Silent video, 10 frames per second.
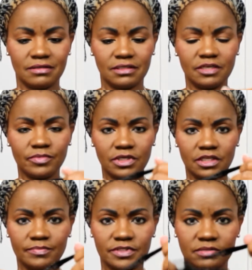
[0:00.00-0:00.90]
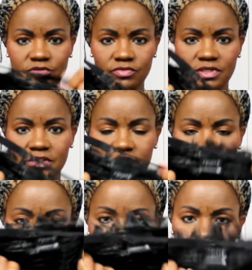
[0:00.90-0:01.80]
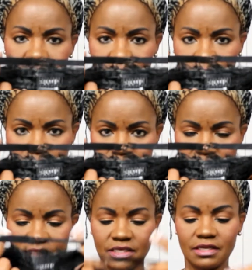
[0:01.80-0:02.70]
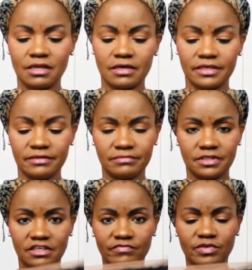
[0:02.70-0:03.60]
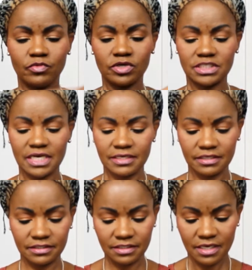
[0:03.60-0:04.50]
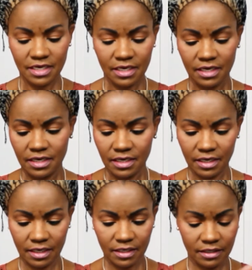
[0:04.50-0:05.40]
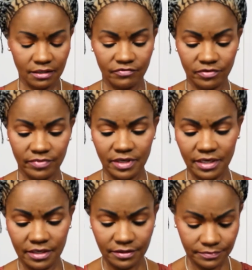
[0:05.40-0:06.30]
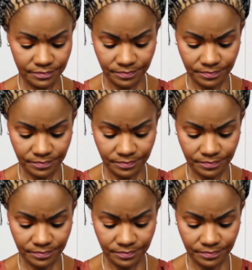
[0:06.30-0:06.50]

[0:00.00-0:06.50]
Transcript: clip the clips in between each other to get that locking, to give me more tightness. And from there,